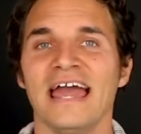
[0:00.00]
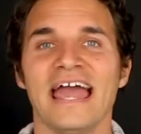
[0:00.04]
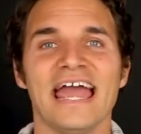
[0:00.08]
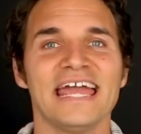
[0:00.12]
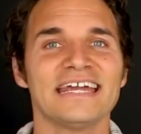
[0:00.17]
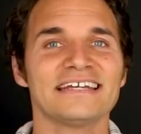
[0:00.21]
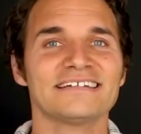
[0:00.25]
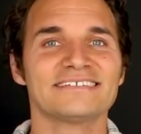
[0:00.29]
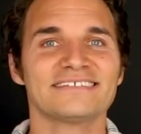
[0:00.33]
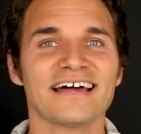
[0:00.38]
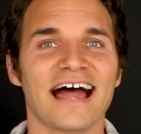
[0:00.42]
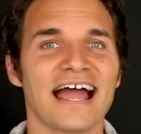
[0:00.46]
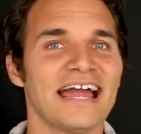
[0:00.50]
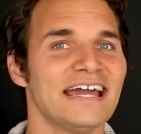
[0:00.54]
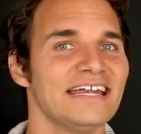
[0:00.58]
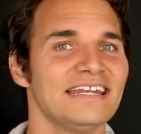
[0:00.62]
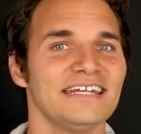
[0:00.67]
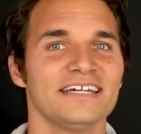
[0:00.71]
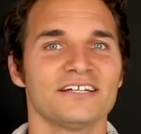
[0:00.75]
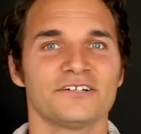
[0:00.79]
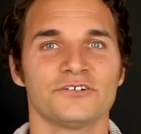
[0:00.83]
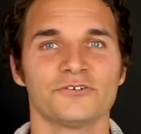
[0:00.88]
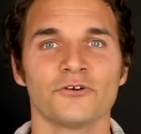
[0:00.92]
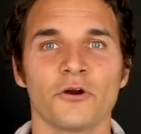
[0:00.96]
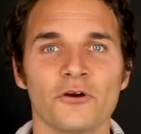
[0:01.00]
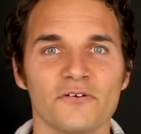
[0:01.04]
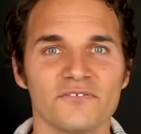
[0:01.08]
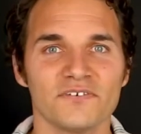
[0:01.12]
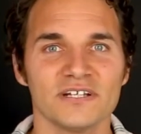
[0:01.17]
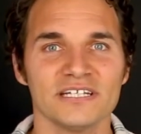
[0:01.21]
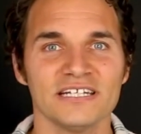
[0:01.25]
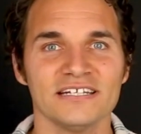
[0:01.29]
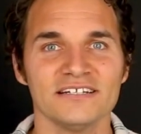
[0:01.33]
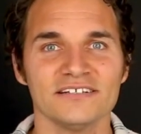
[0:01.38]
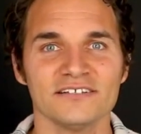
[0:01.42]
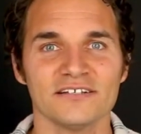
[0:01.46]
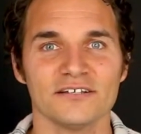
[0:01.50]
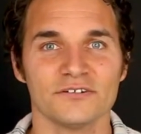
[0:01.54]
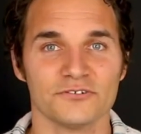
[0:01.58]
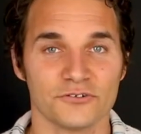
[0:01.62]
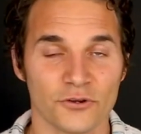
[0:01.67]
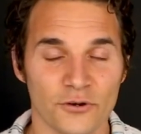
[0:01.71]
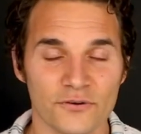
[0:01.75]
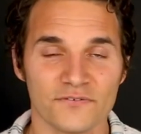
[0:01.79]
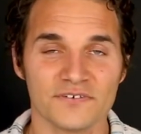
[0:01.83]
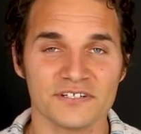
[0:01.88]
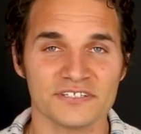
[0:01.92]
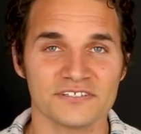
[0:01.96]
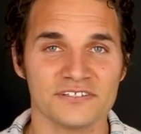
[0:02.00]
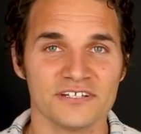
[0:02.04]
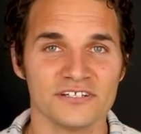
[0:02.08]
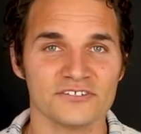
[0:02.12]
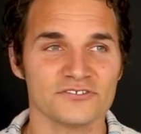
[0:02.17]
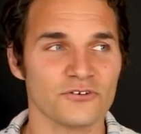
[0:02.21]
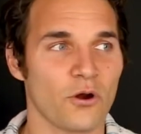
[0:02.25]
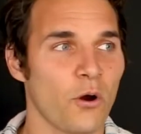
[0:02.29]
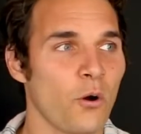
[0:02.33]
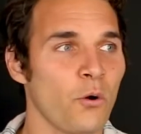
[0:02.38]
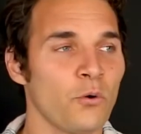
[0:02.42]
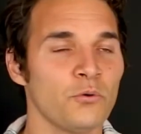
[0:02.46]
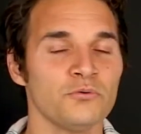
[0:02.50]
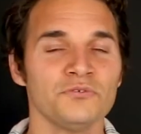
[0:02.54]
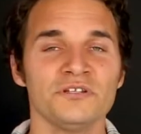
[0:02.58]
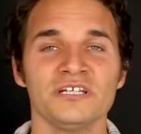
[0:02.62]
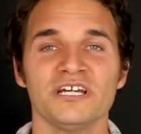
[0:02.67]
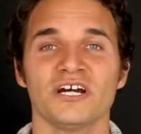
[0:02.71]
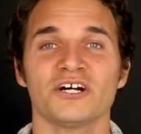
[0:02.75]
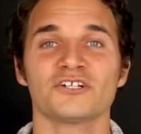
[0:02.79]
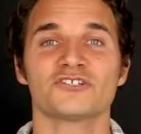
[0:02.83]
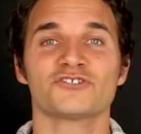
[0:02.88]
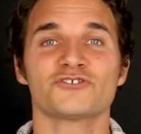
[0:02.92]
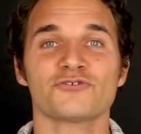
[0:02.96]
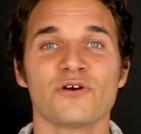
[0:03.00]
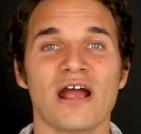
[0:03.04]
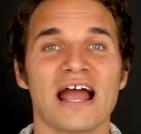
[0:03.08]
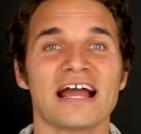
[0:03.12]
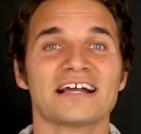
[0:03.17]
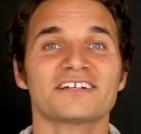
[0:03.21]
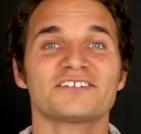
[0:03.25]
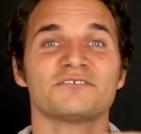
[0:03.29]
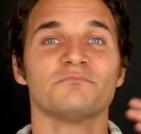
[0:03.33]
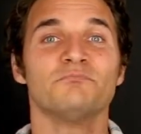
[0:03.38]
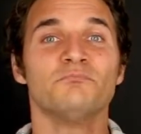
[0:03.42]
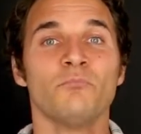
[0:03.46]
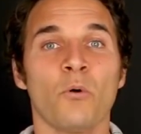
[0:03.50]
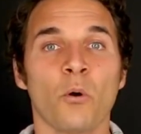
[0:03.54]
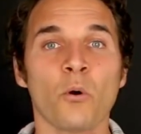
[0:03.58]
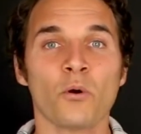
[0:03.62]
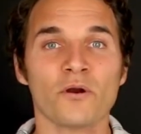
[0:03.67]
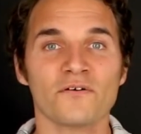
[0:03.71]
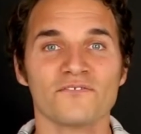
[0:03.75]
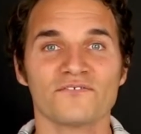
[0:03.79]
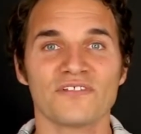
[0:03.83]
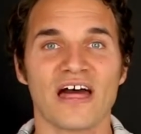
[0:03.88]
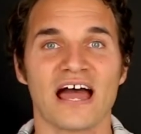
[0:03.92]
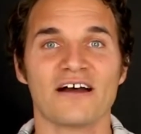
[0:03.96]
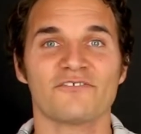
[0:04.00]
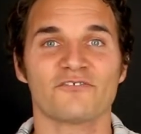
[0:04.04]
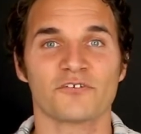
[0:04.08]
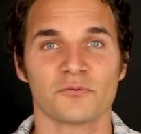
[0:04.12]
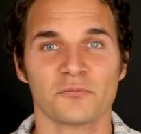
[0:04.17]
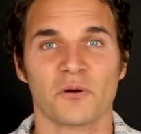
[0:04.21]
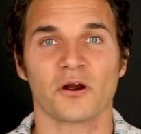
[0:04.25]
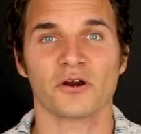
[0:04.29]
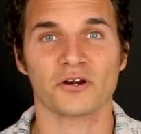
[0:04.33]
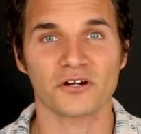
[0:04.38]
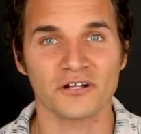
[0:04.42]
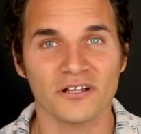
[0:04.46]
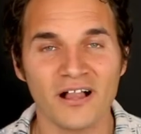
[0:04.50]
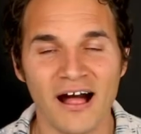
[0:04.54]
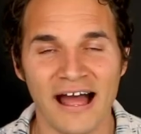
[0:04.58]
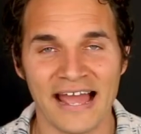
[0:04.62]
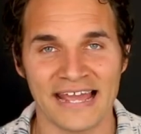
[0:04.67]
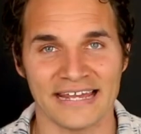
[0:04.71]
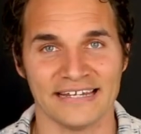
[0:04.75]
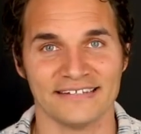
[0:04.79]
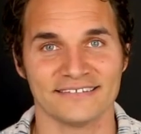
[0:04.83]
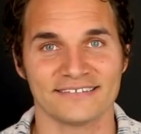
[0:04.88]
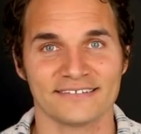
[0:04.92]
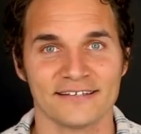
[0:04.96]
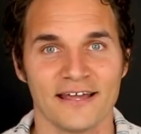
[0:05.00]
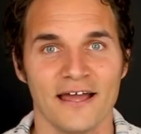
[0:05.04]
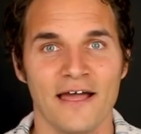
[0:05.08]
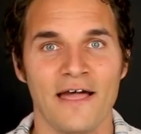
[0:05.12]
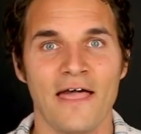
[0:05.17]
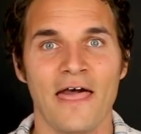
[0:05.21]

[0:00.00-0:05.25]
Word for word: Anxiety and nerviness, nervousness only attracts more of that from our clients.